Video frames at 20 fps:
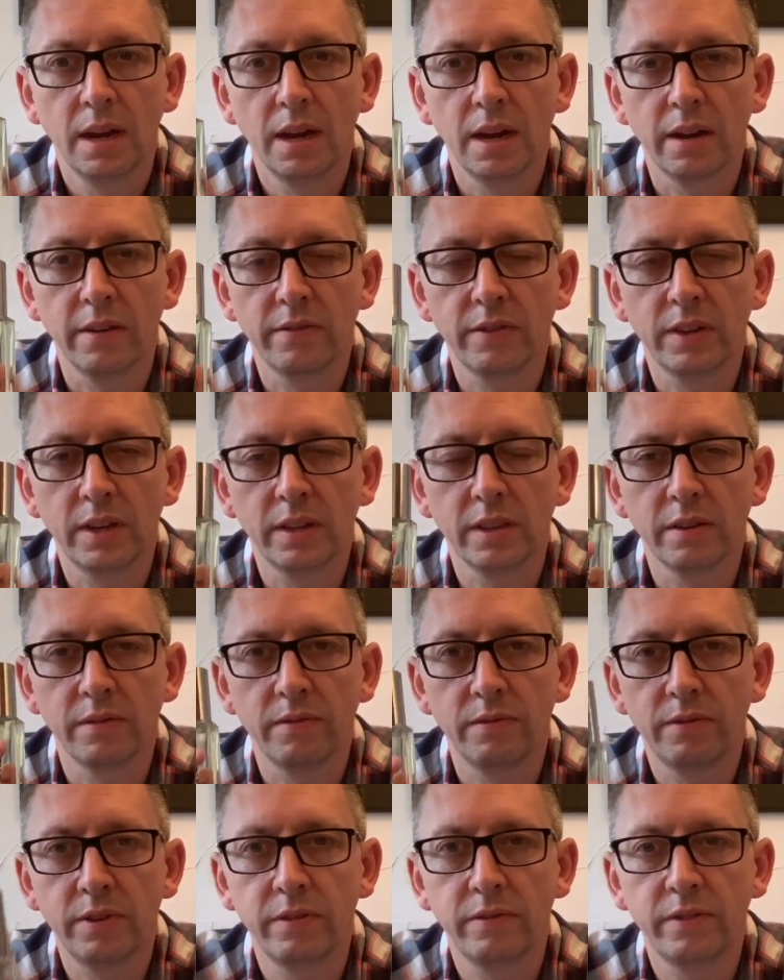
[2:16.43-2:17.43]
And I think the
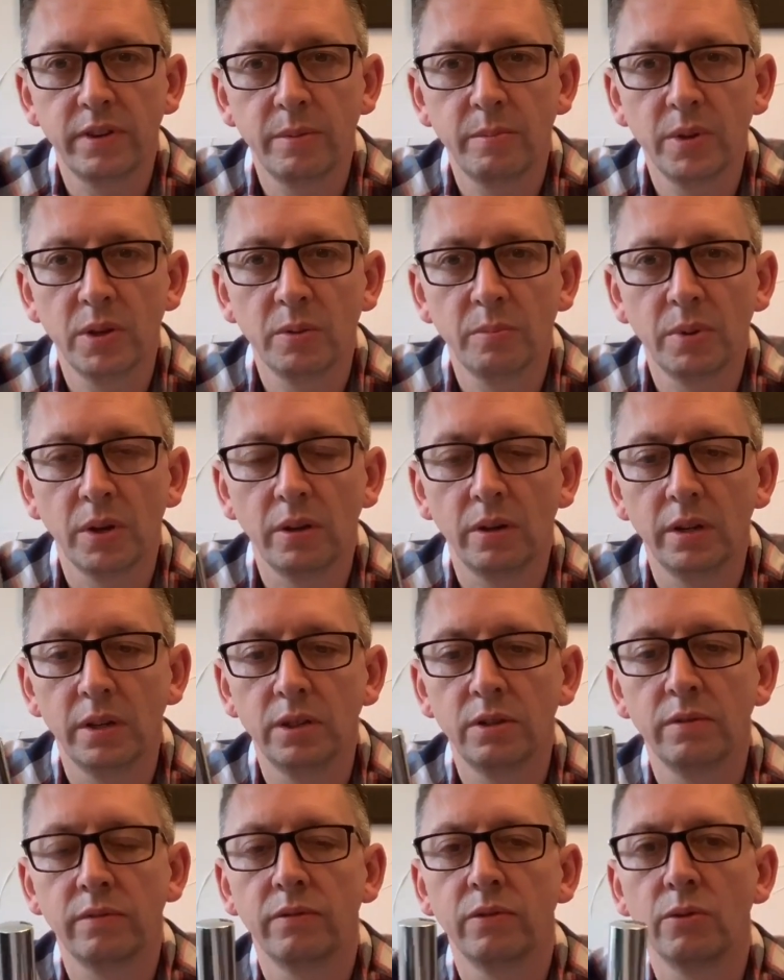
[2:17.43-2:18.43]
50 ml bottle
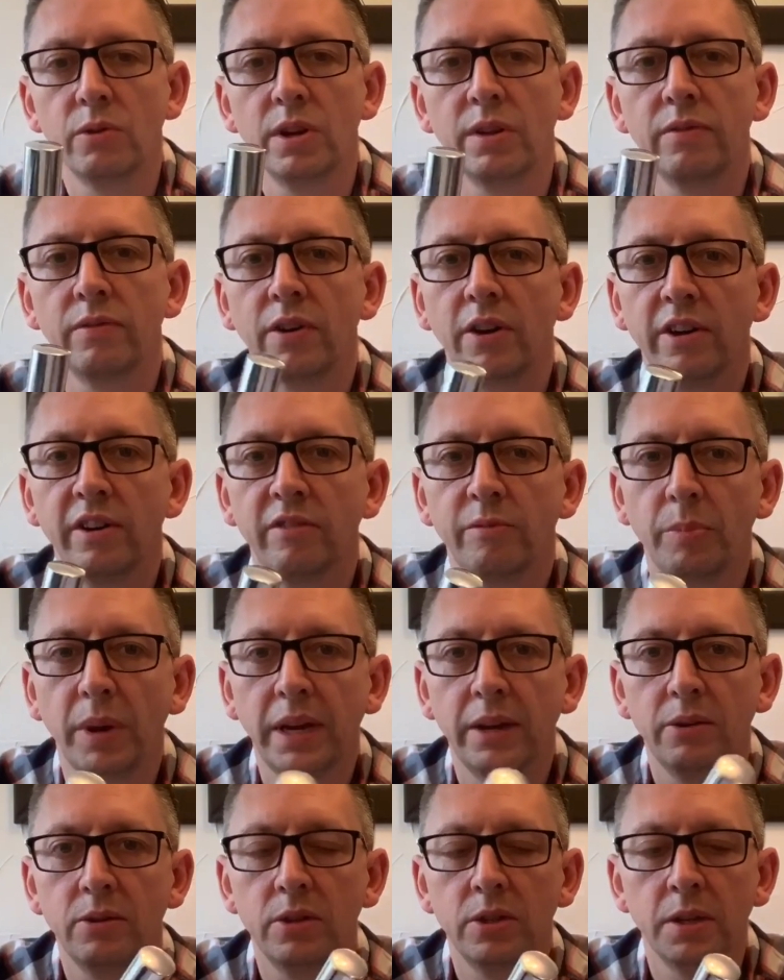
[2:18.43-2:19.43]
is 45
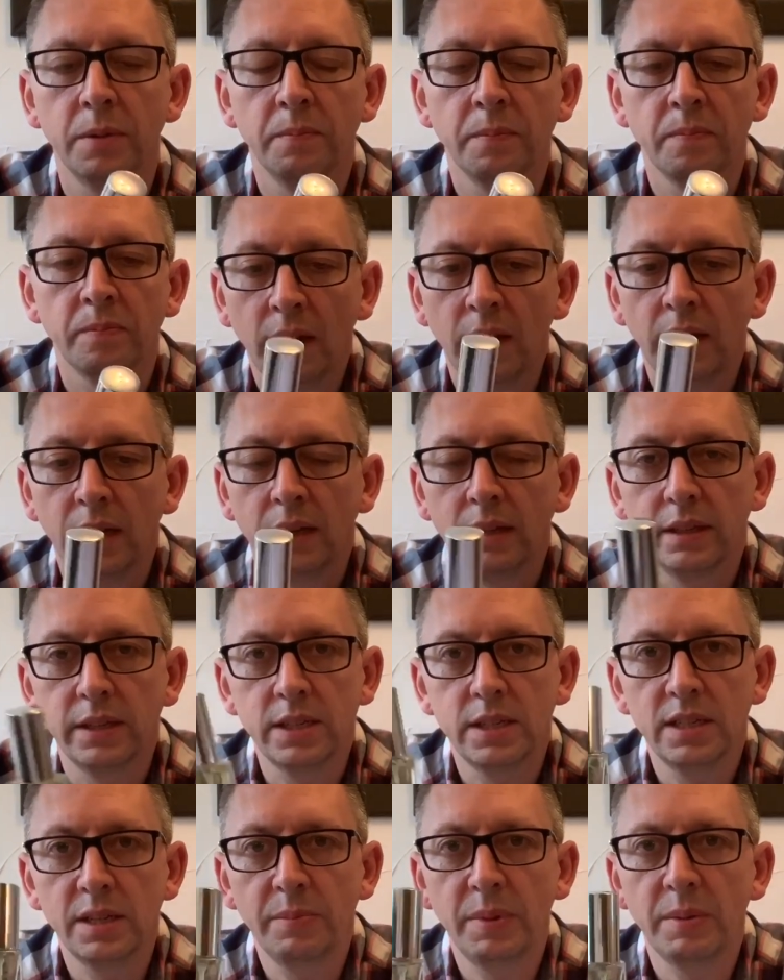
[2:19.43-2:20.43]
pound.
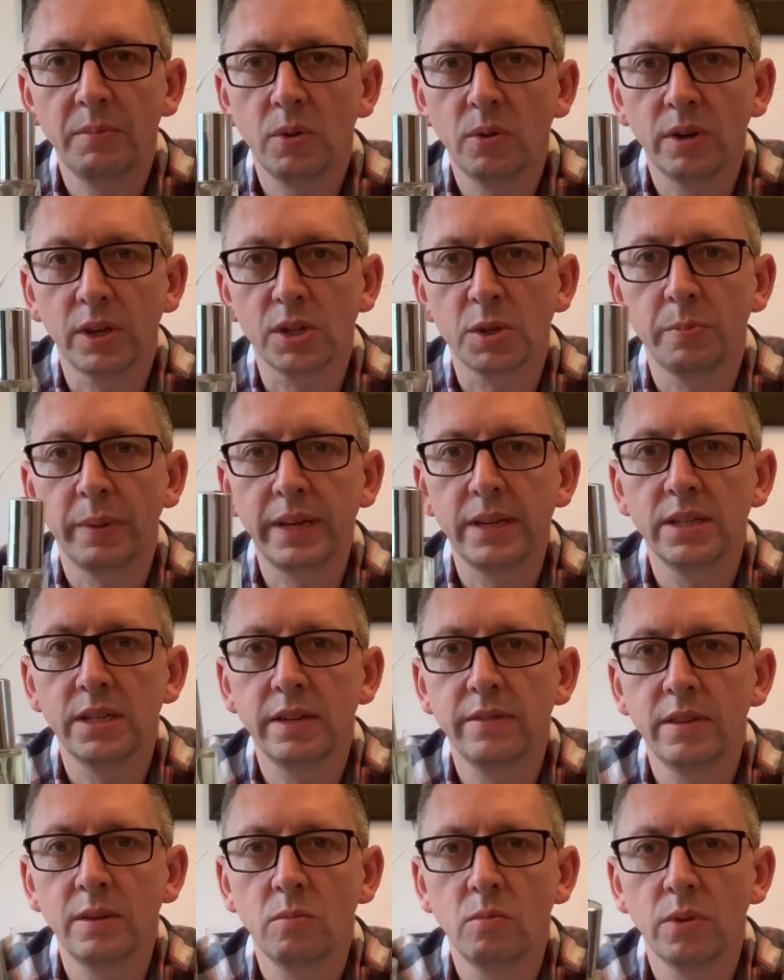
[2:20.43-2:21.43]
This is a bit more
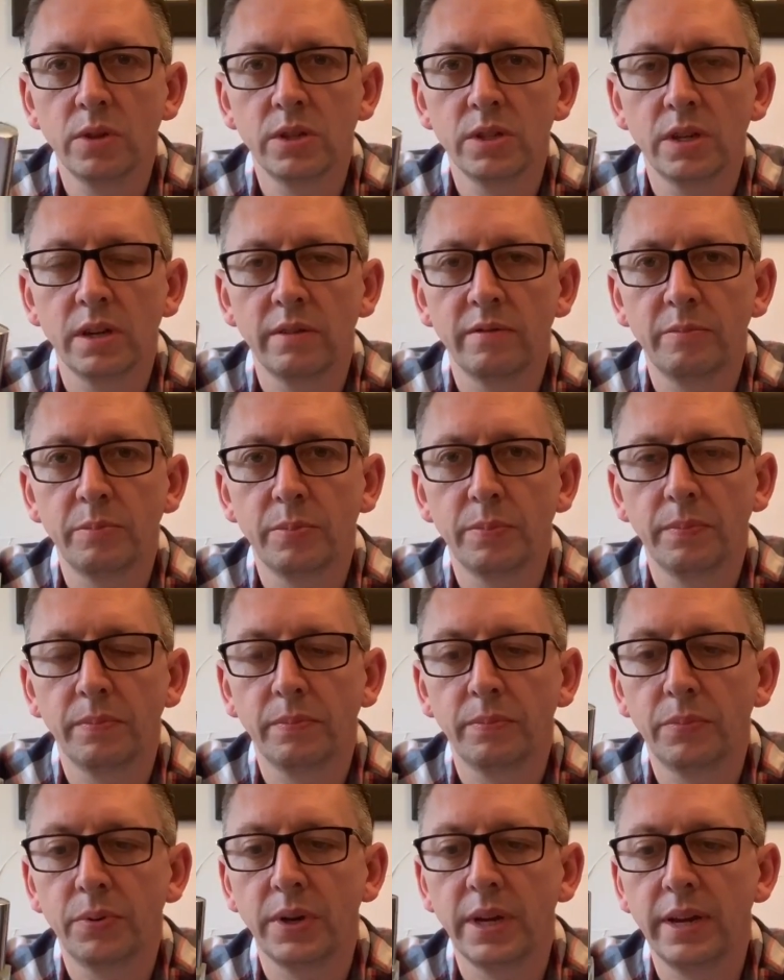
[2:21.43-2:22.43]
expensive than ones that I've
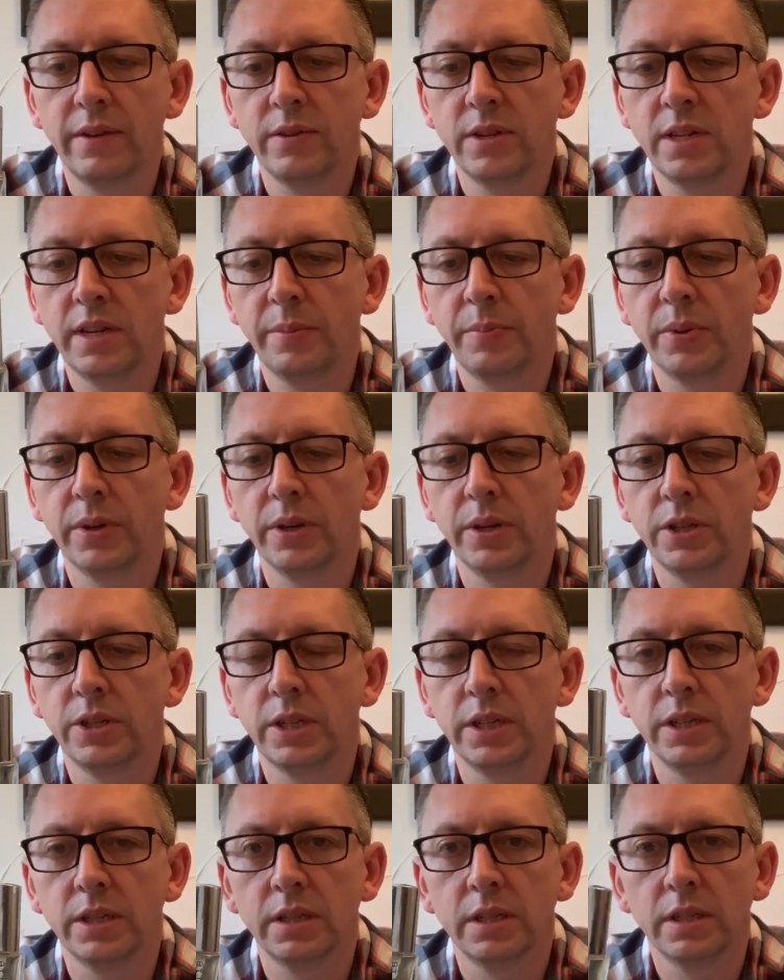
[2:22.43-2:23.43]
previously
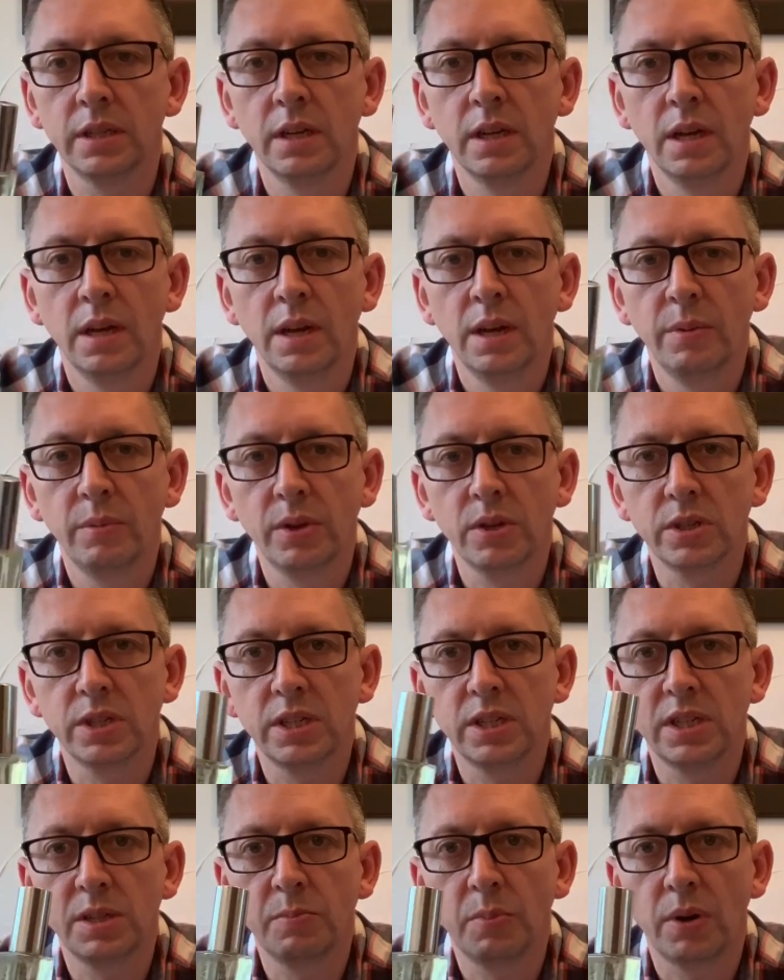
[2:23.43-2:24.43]
purchased because
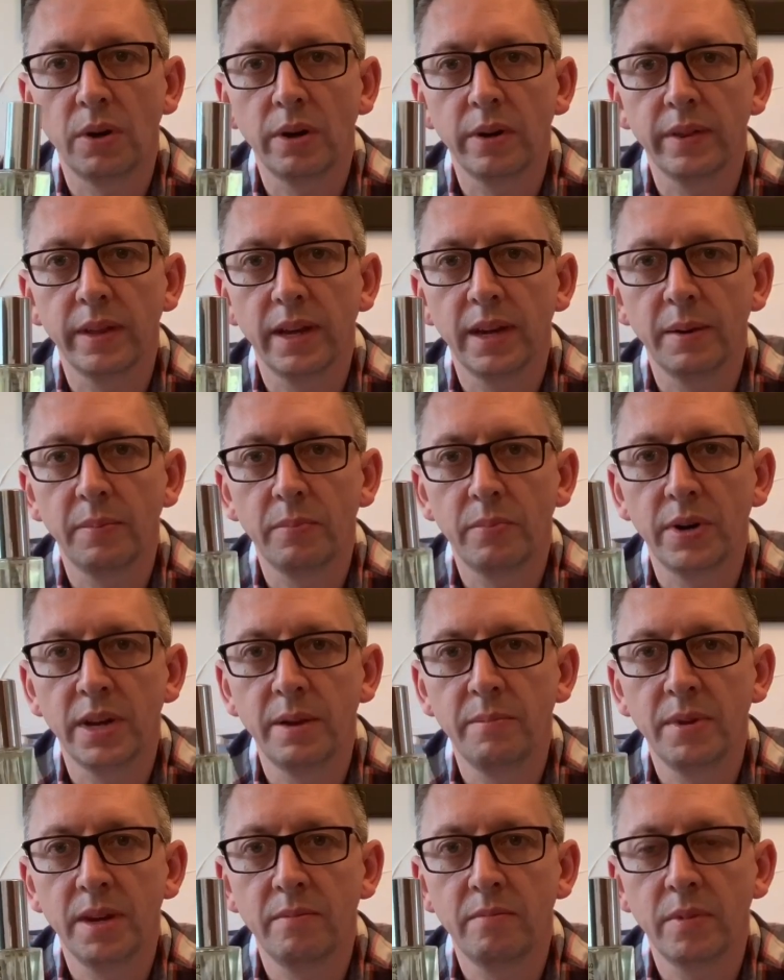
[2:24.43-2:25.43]
this is part of their
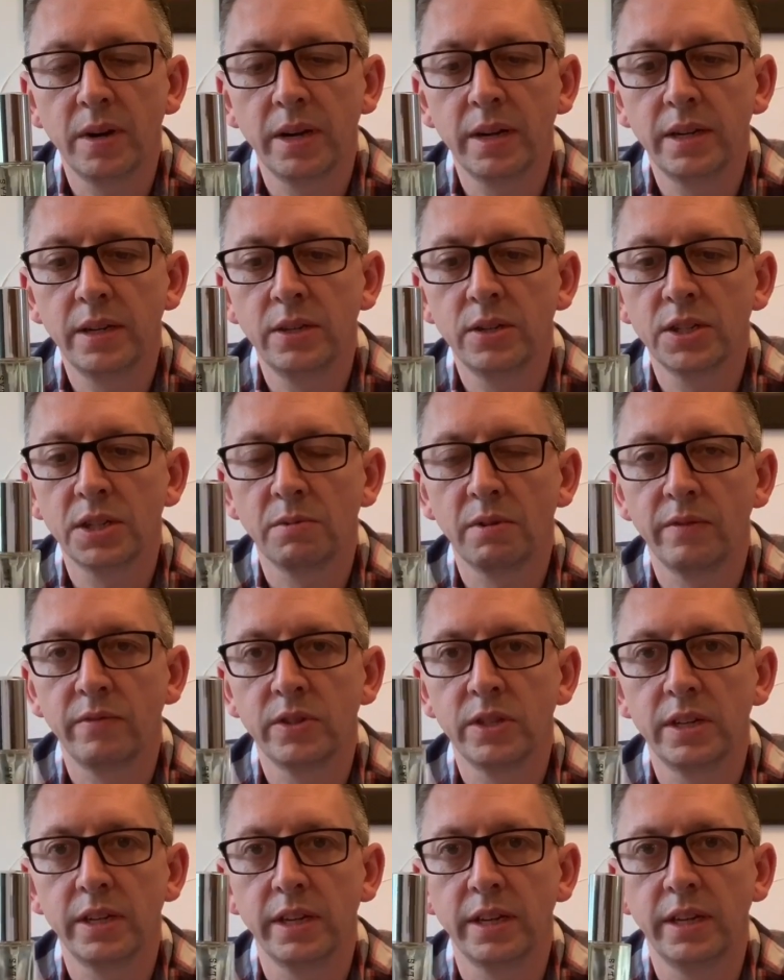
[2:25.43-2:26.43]
premium range. So
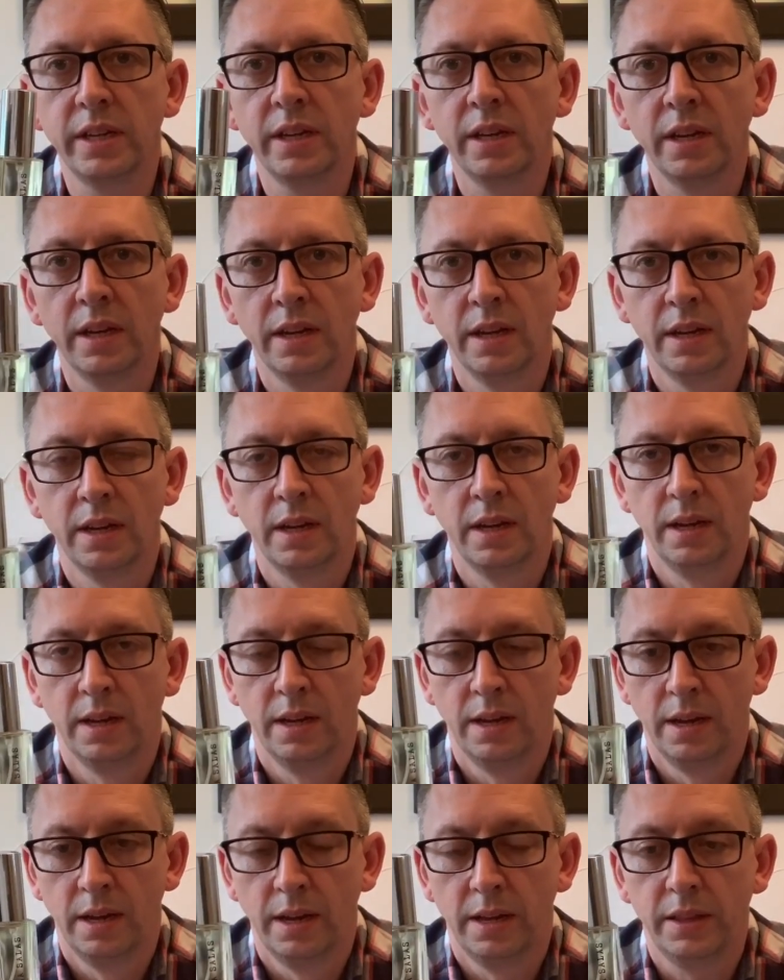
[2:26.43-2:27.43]
obviously
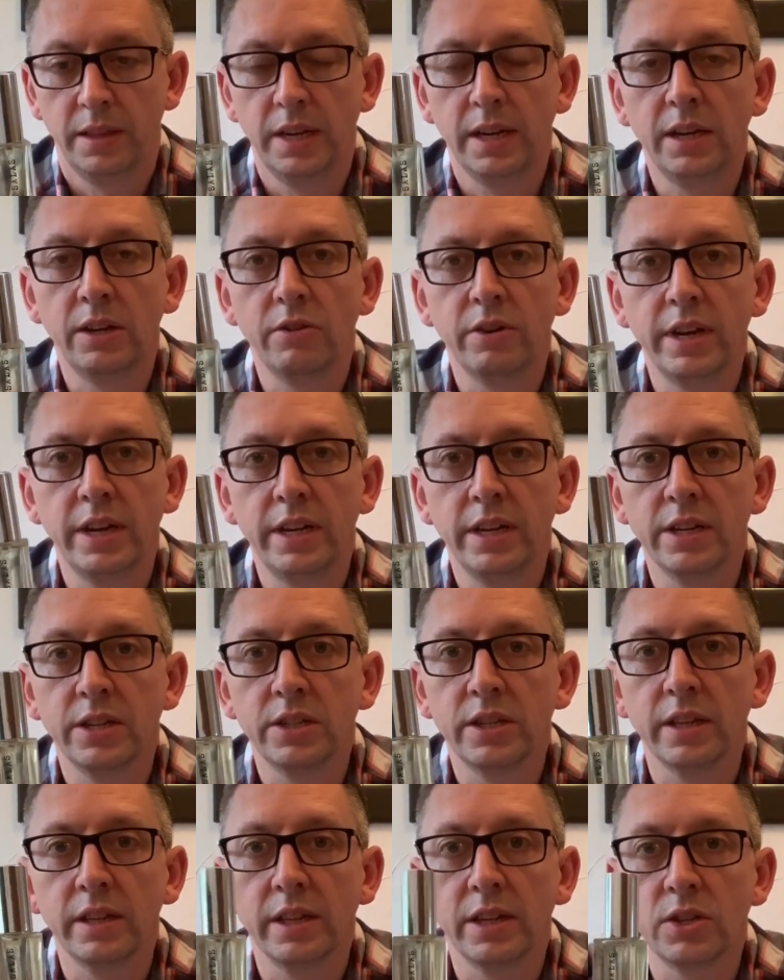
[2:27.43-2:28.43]
the
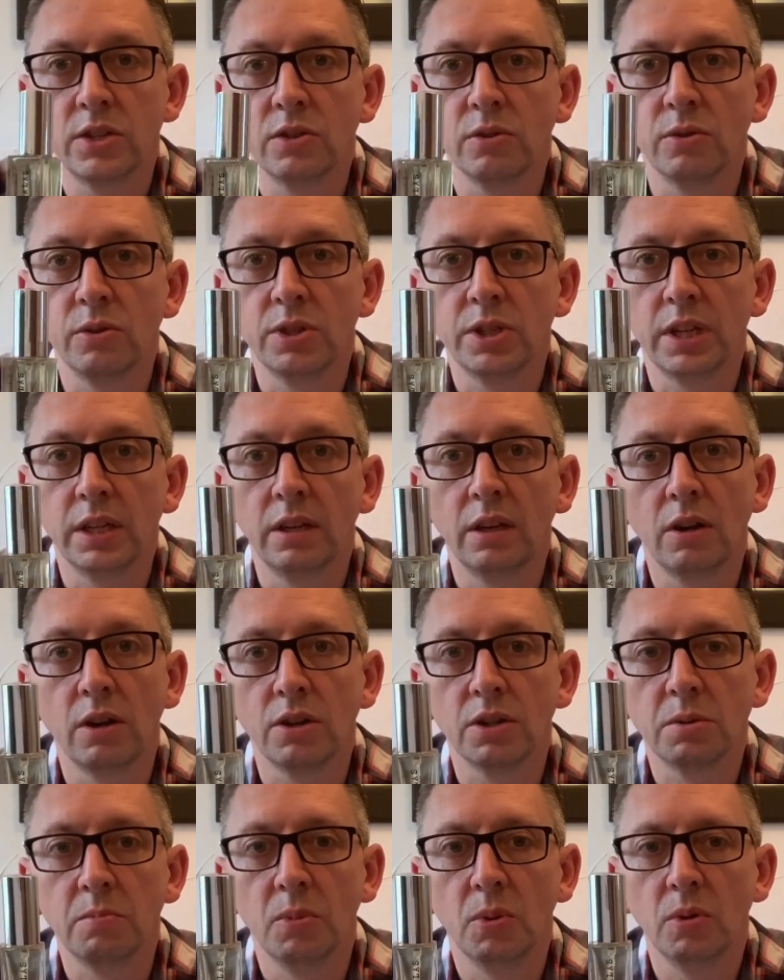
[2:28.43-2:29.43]
ingredients that they're sourcing
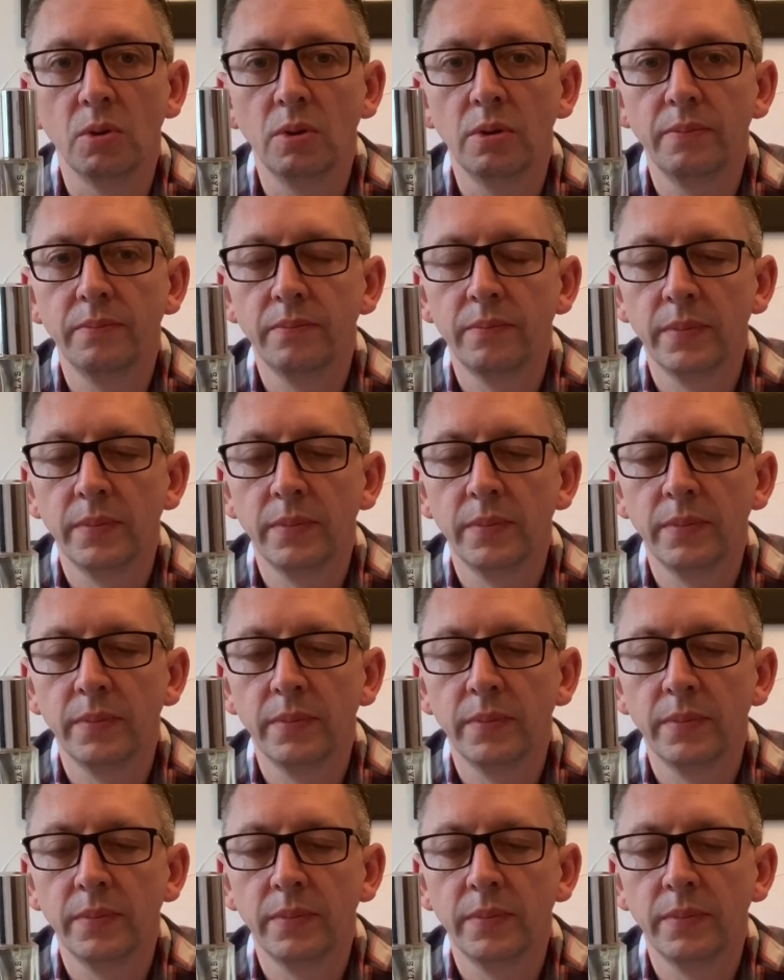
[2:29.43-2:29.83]
cost more.